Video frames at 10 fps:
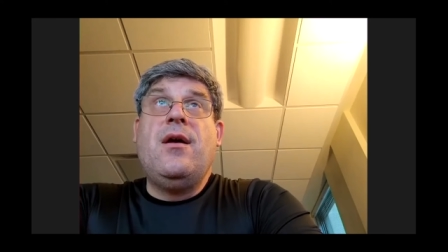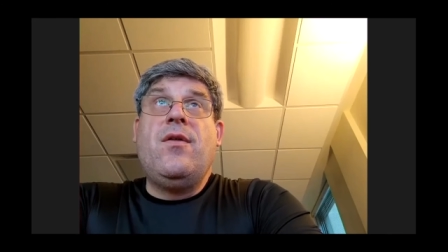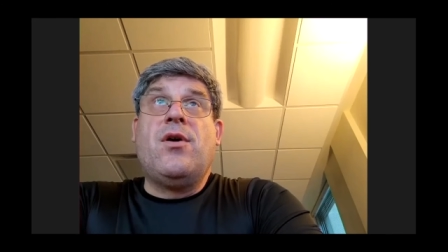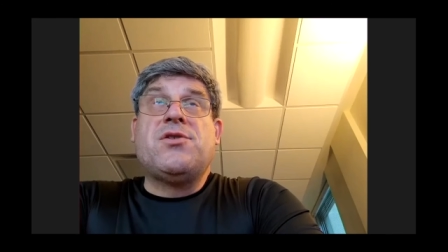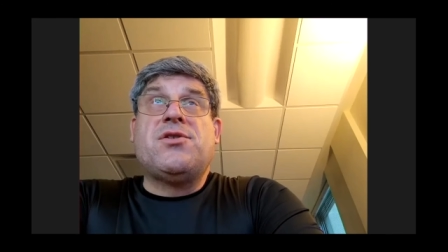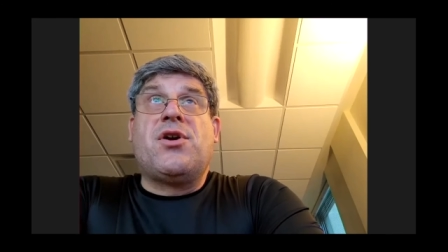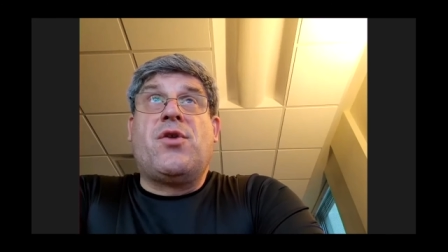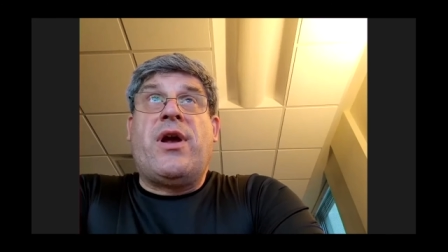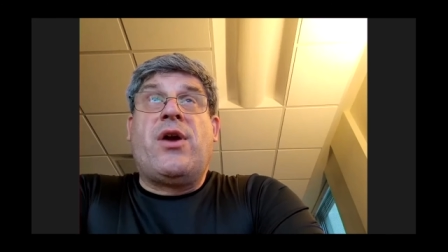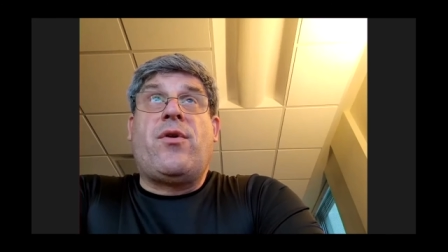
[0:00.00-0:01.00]
Those are
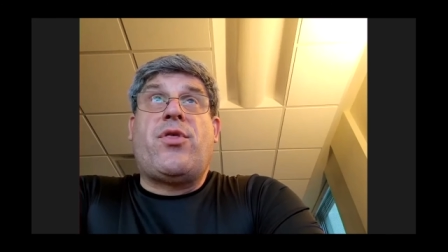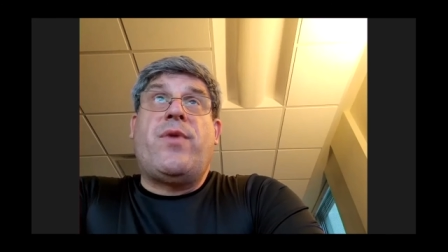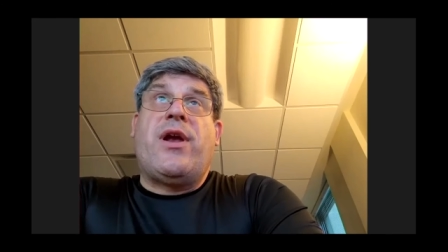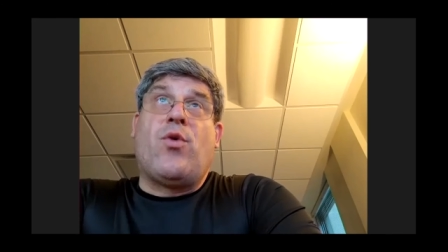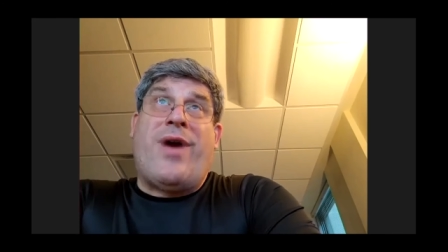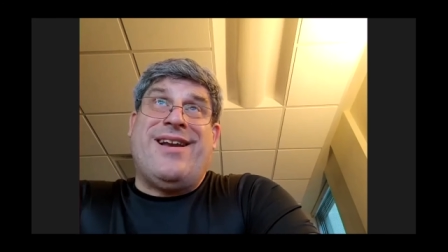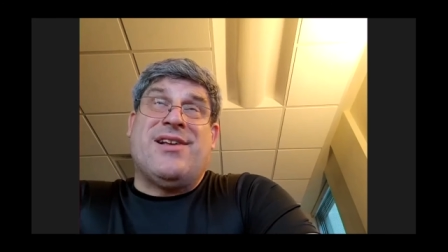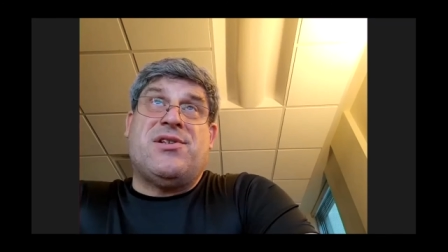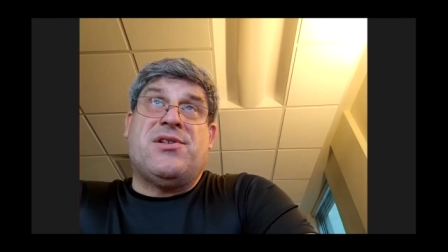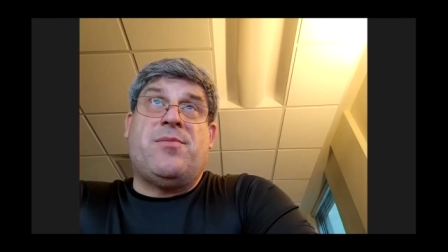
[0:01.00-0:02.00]
the three
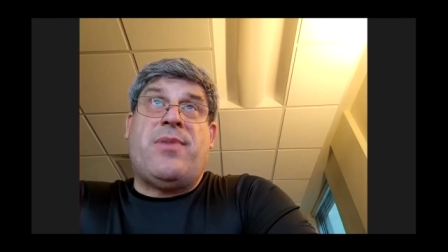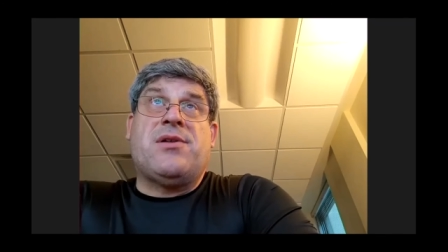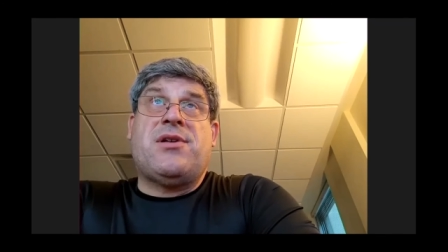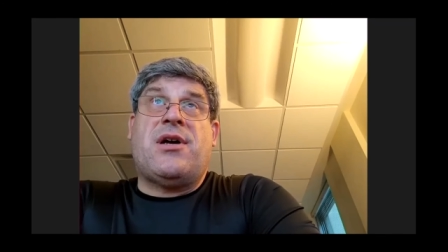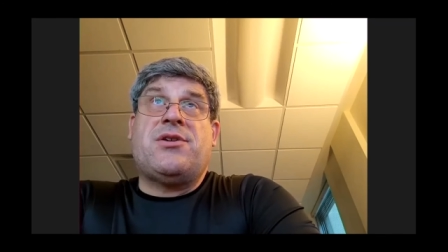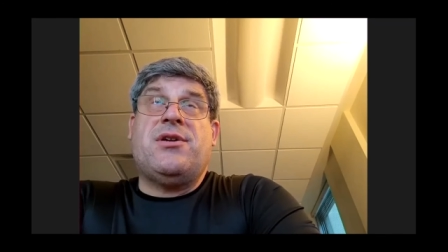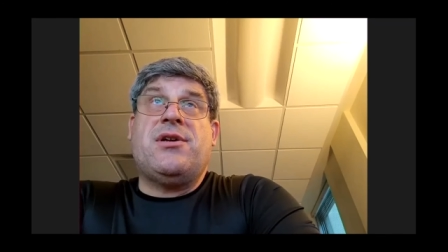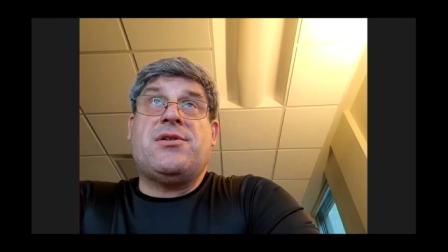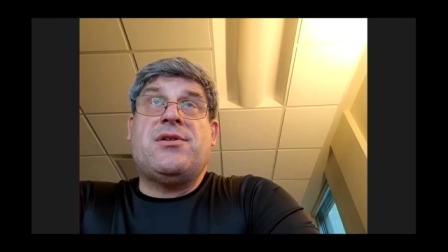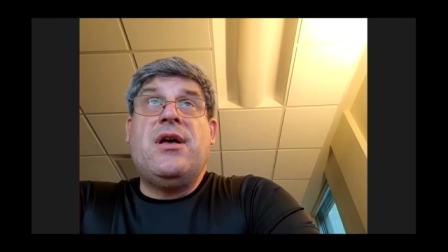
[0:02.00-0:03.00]
greatnesses about
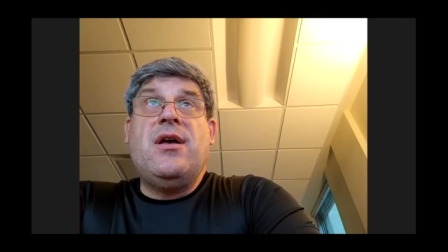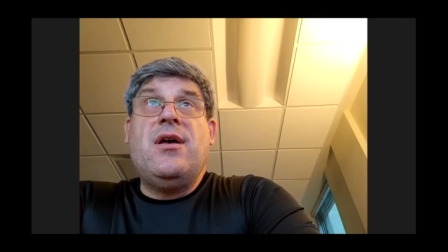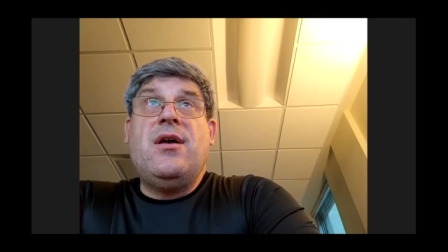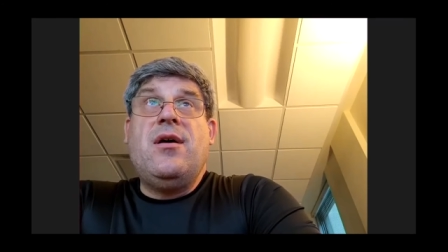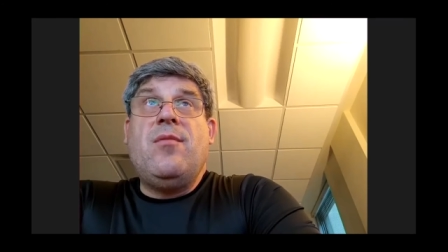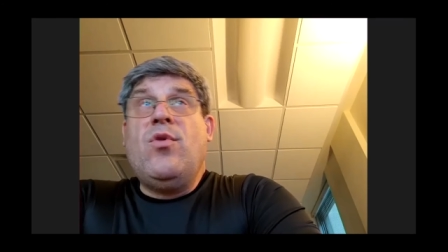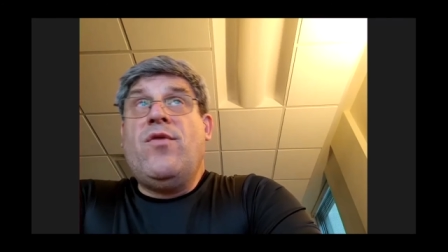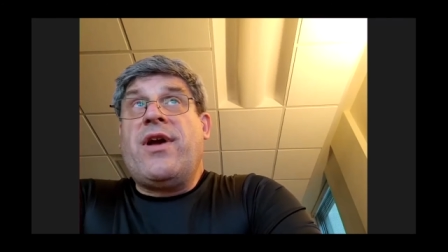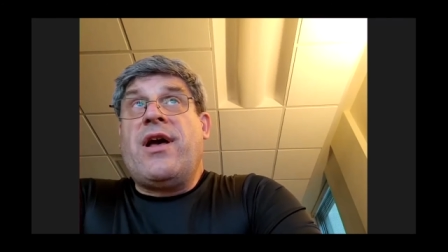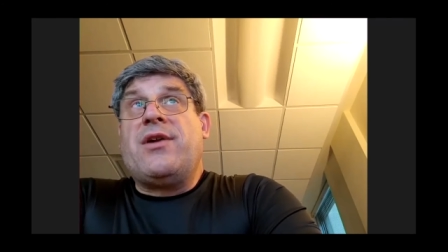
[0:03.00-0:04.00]
suchness.
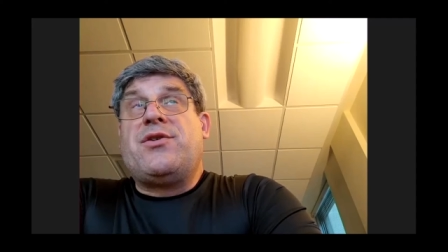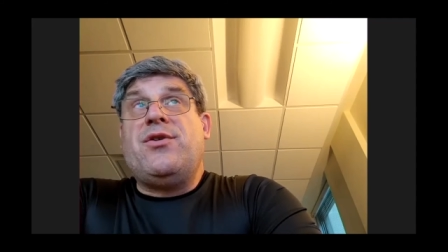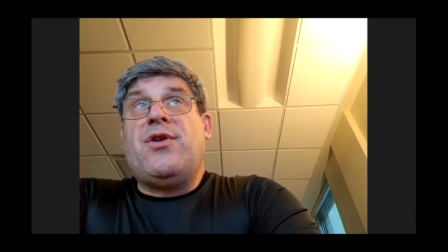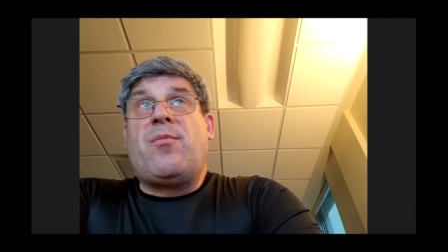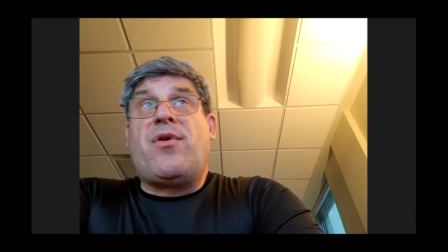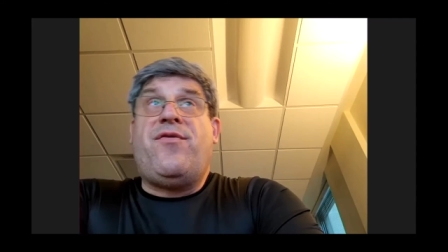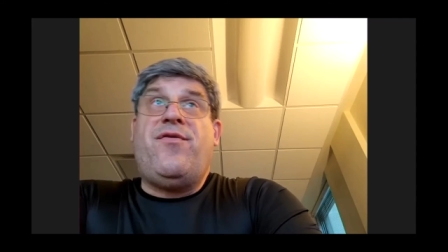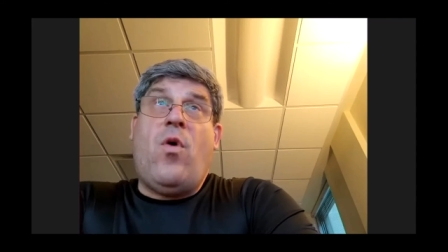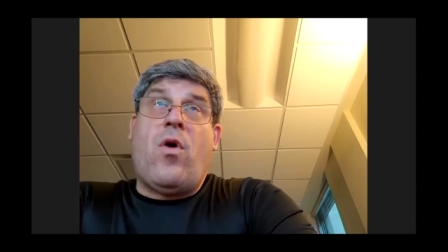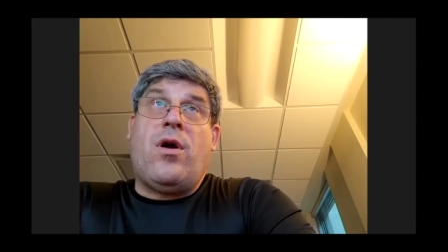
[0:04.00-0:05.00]
Moving on to number
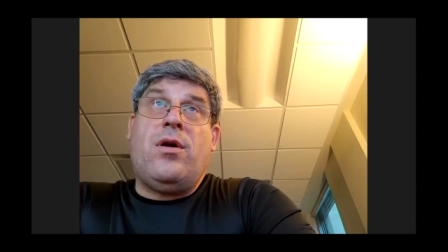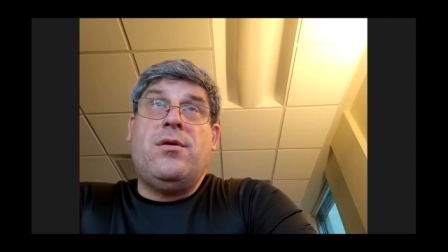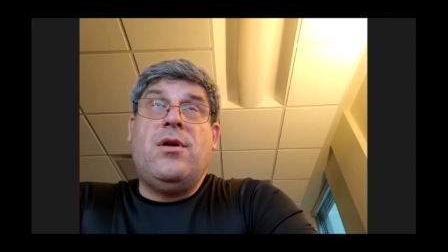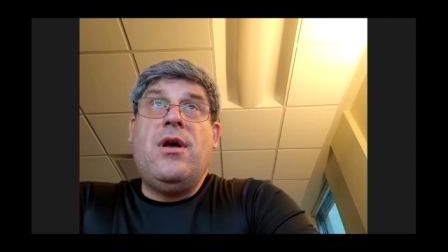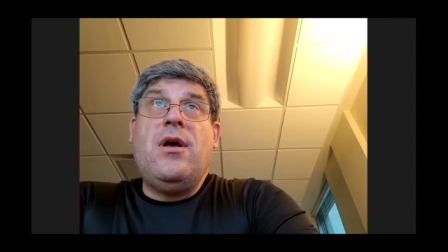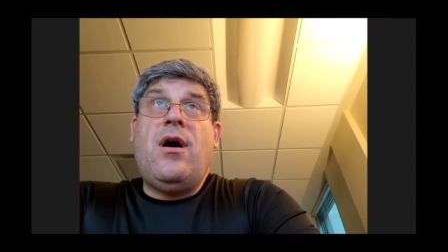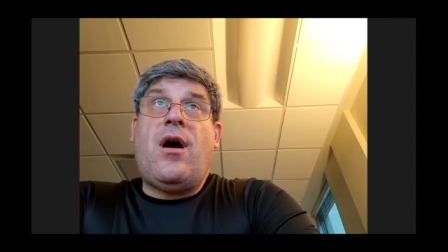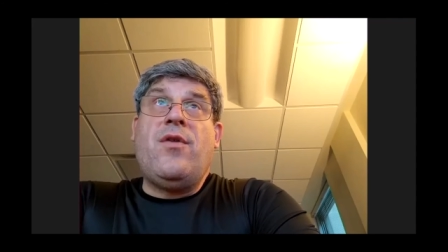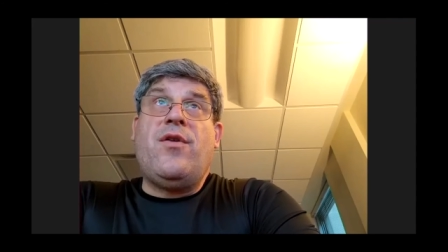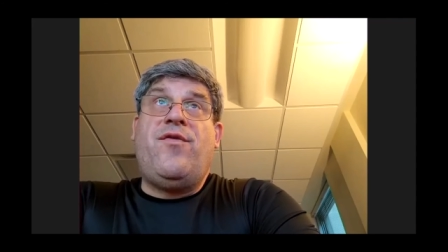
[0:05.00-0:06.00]
four
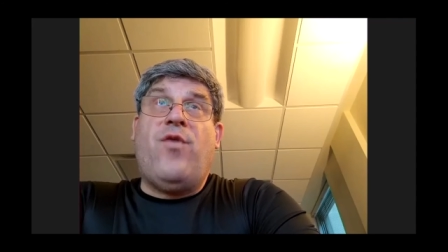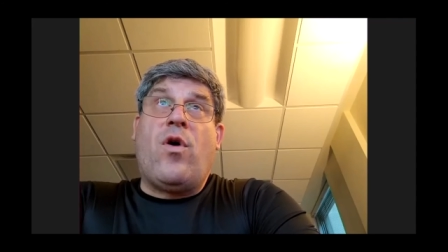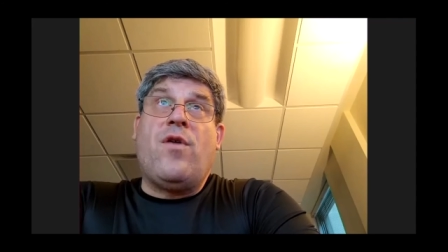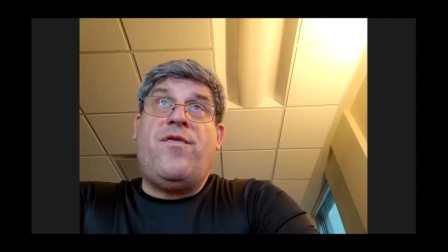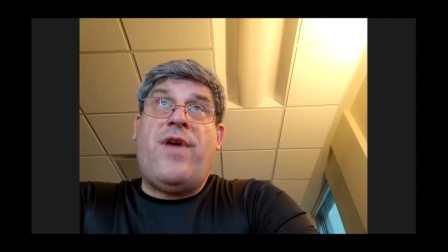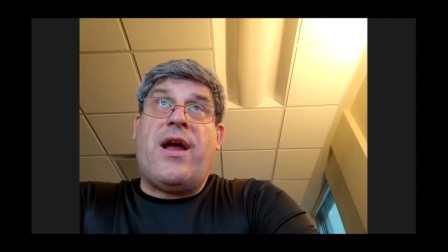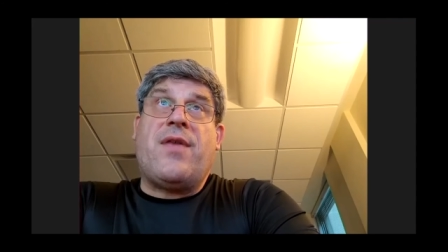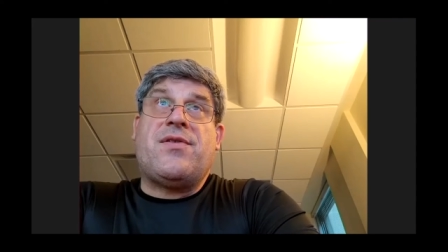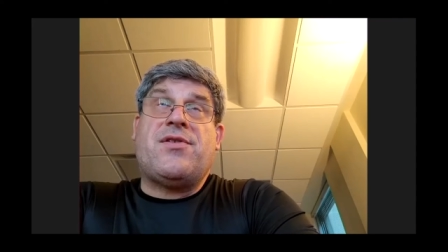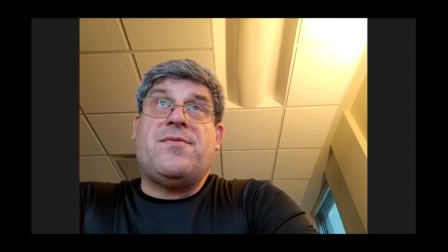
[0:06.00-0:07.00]
are the four
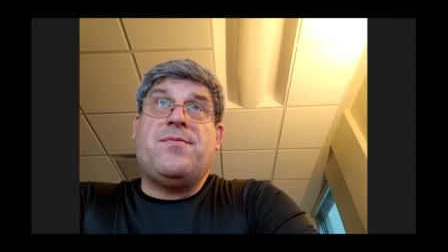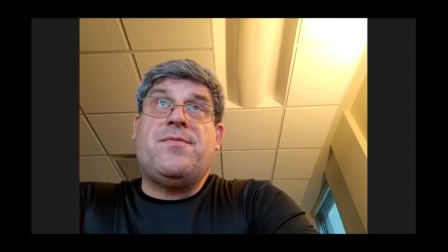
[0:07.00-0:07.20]
faiths.